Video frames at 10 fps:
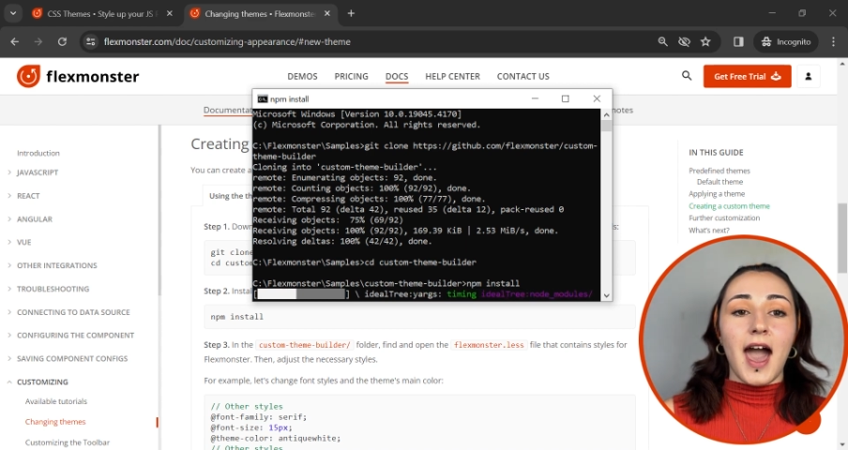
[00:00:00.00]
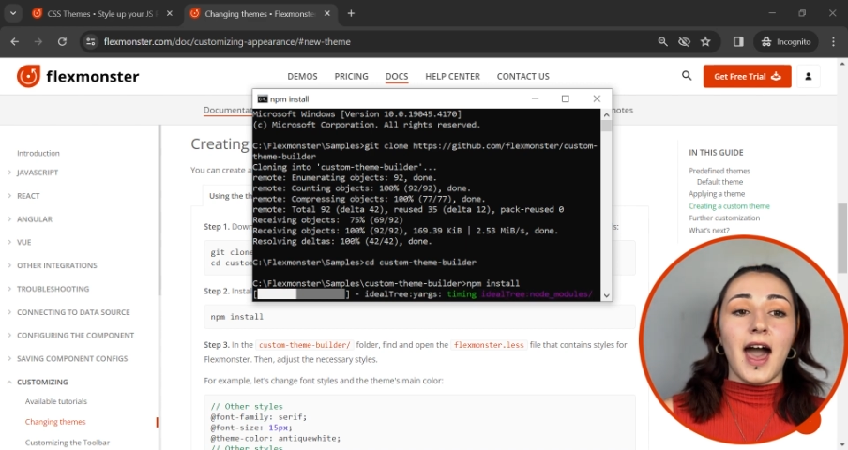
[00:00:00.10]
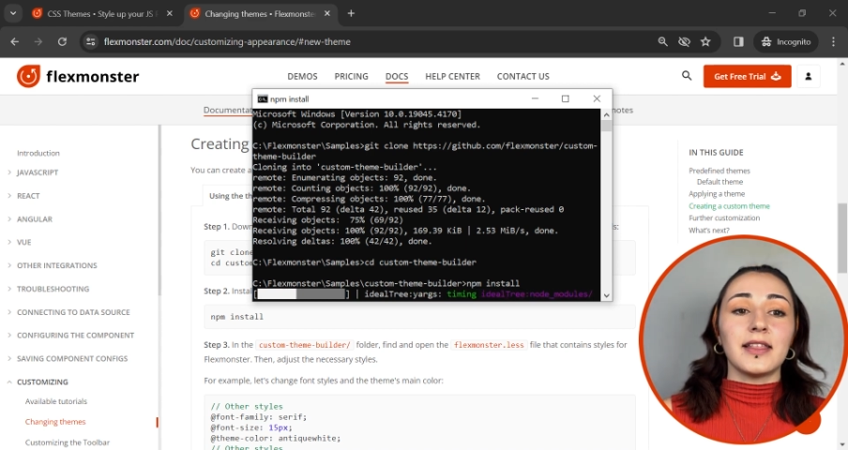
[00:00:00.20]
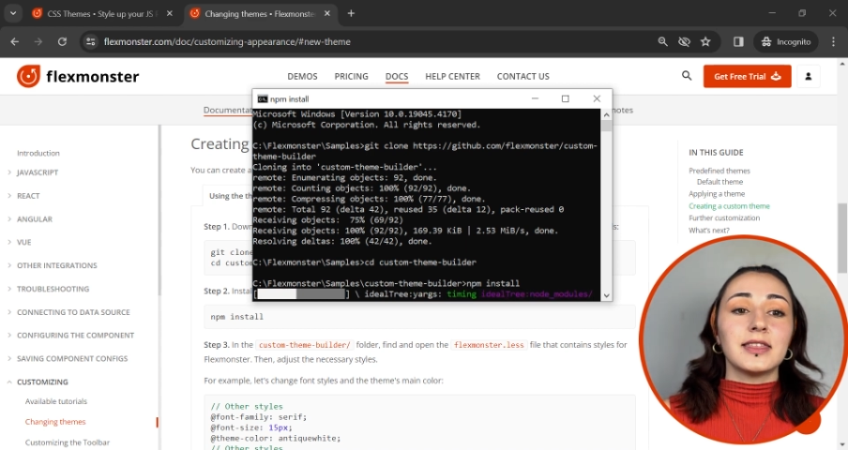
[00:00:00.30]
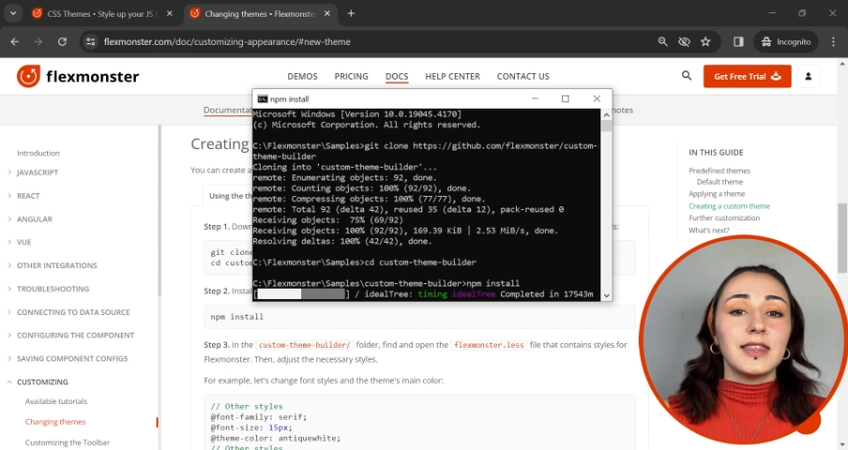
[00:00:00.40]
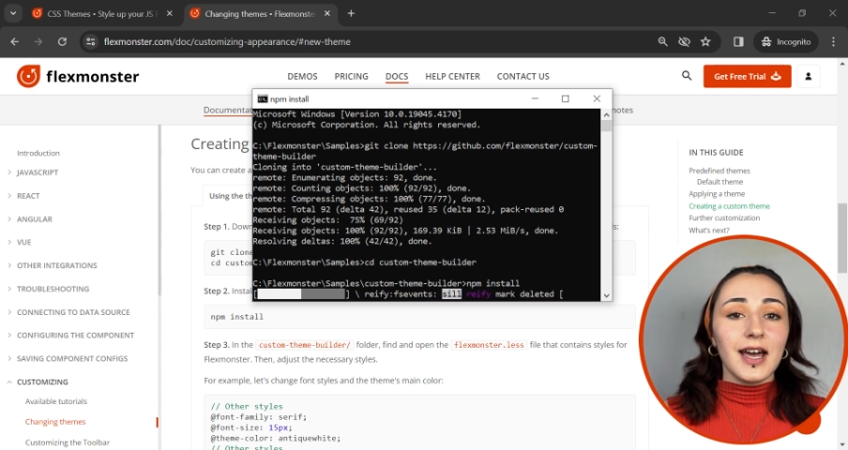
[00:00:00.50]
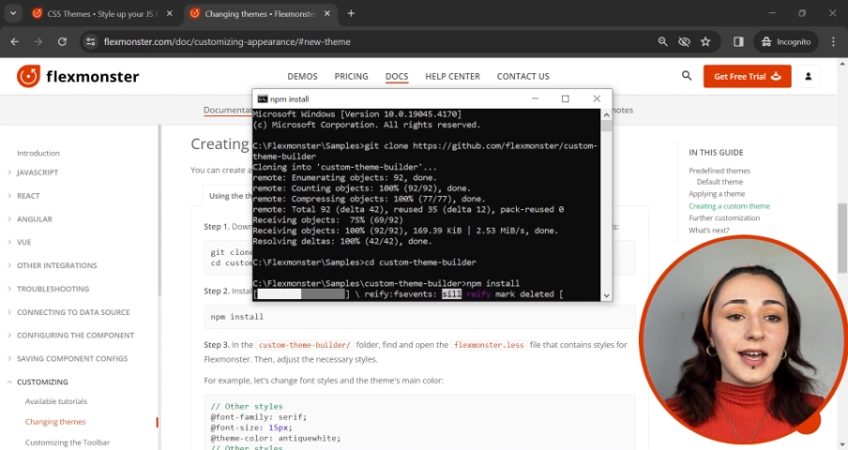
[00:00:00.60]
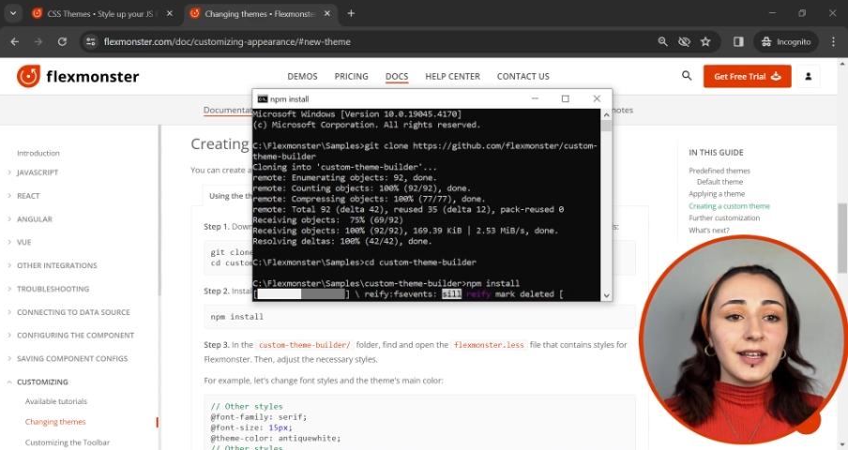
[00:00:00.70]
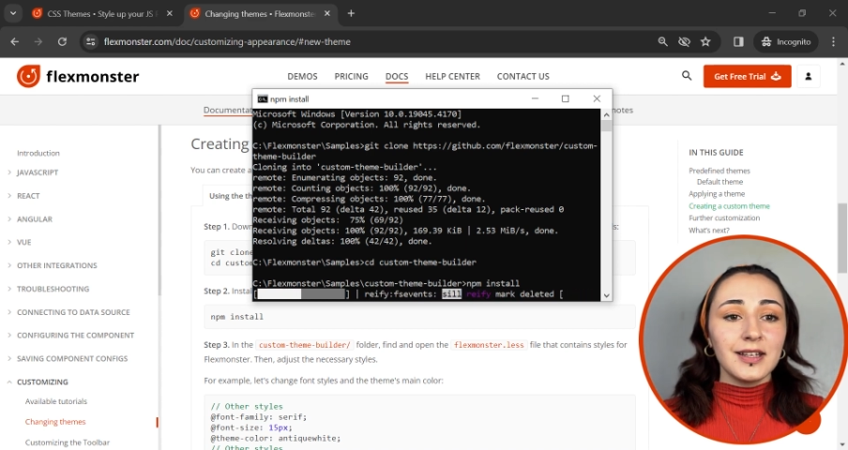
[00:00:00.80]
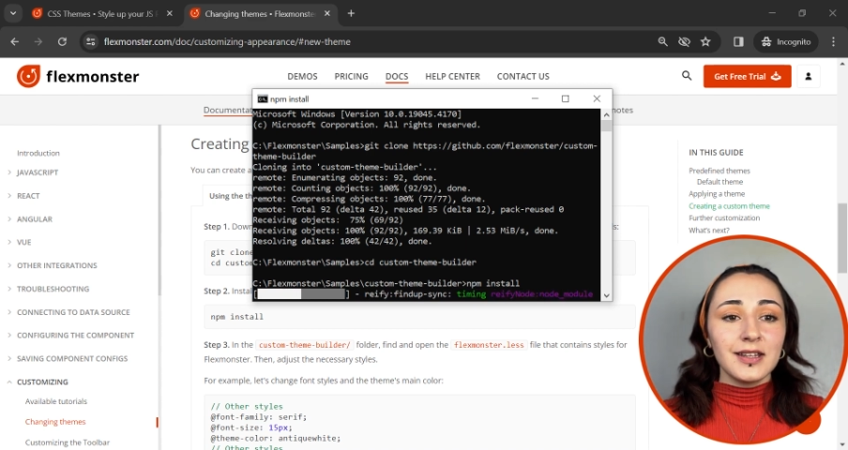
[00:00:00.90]
and
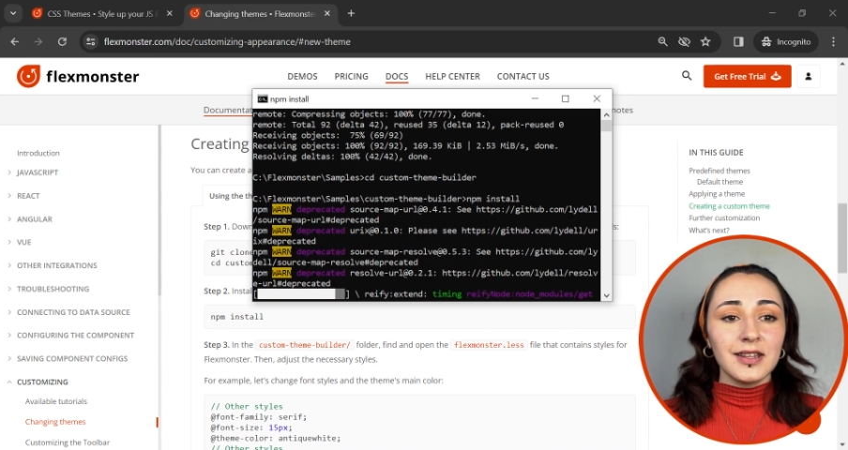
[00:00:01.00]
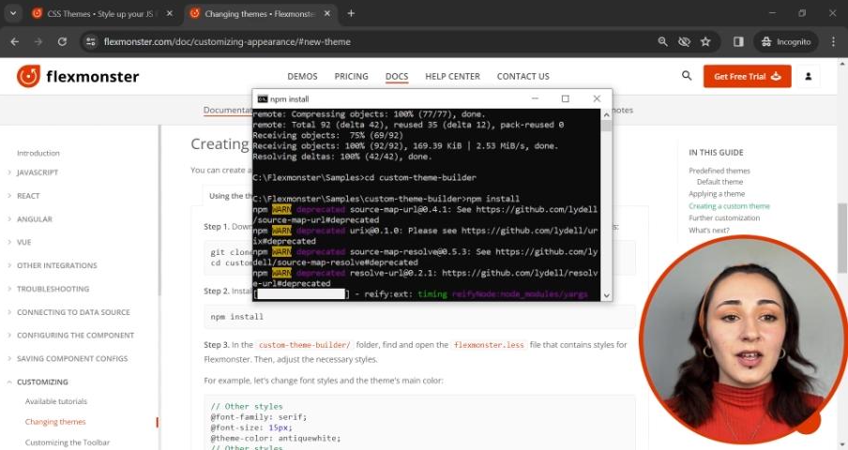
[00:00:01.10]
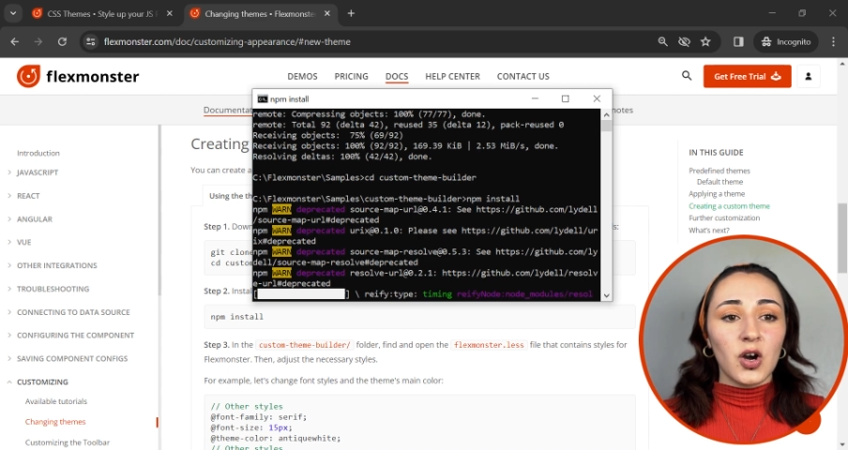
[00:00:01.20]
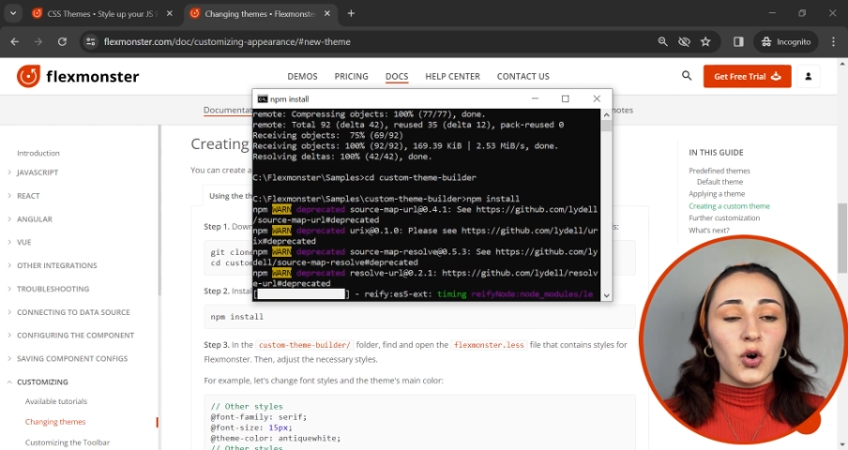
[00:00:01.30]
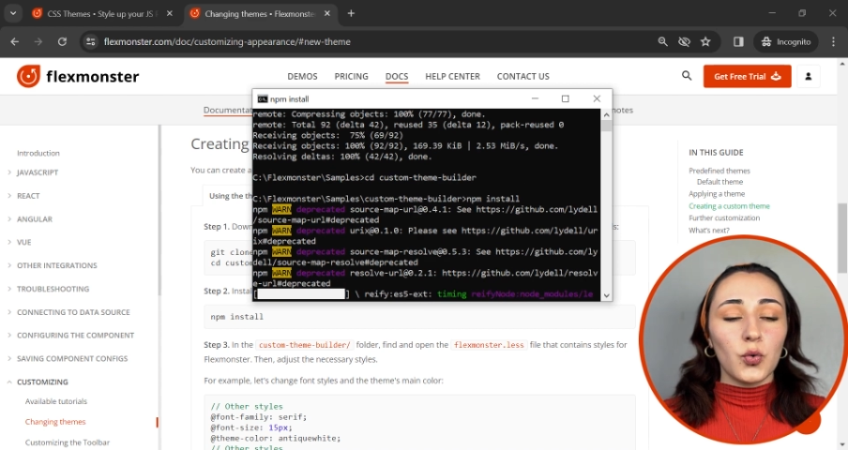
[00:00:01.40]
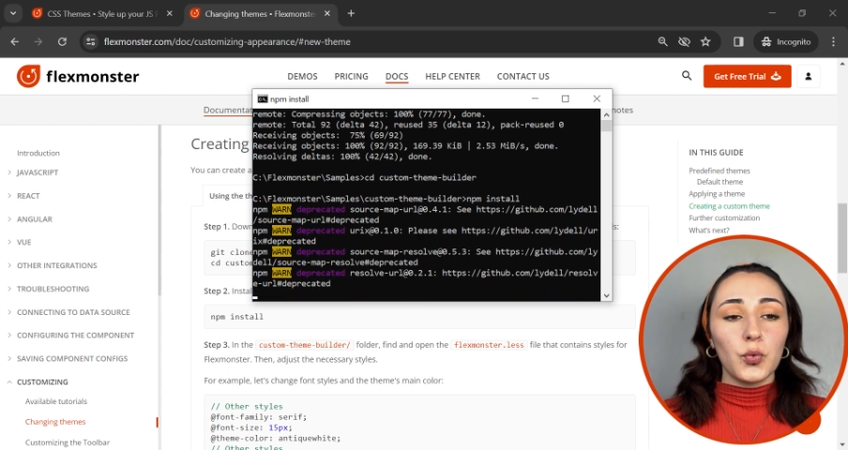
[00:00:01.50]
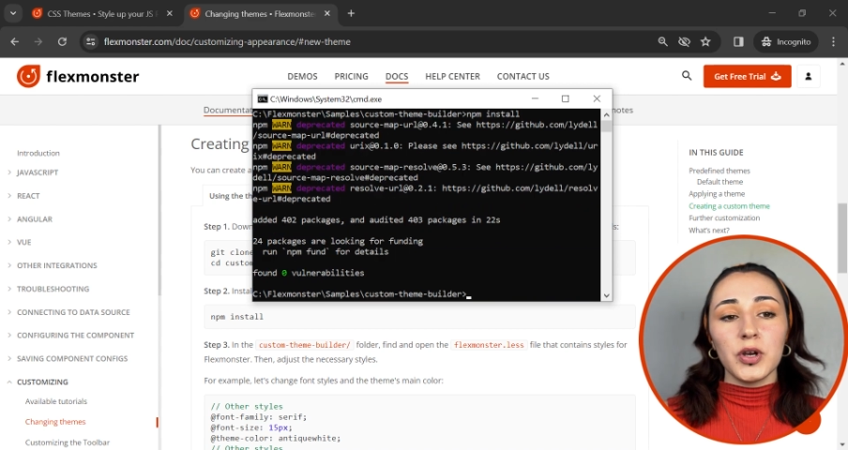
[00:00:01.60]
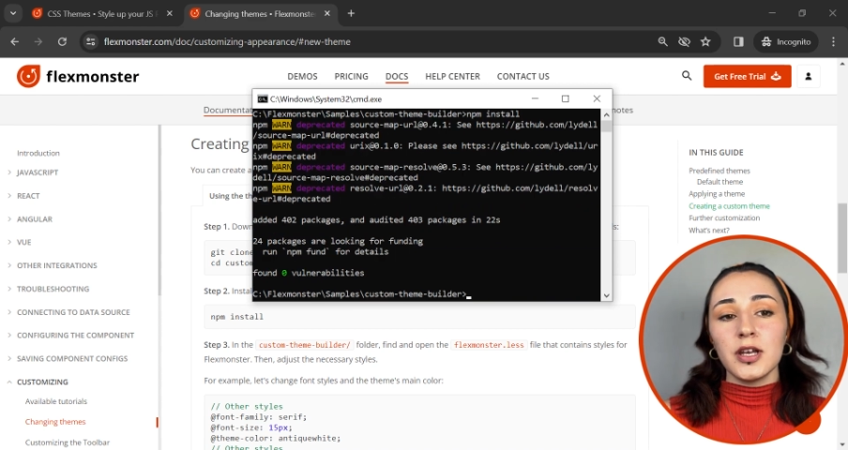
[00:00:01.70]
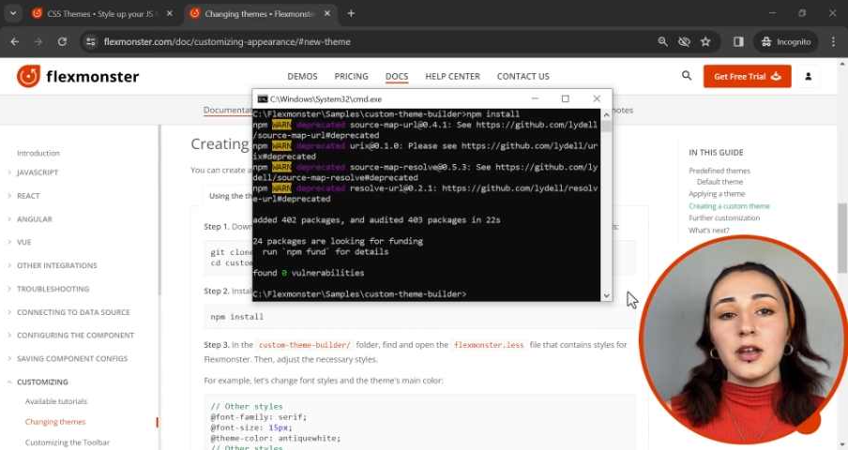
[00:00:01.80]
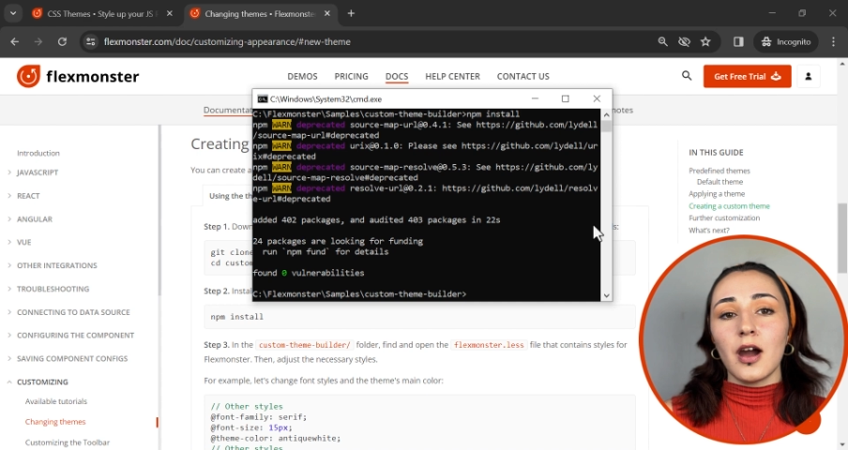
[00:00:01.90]
then we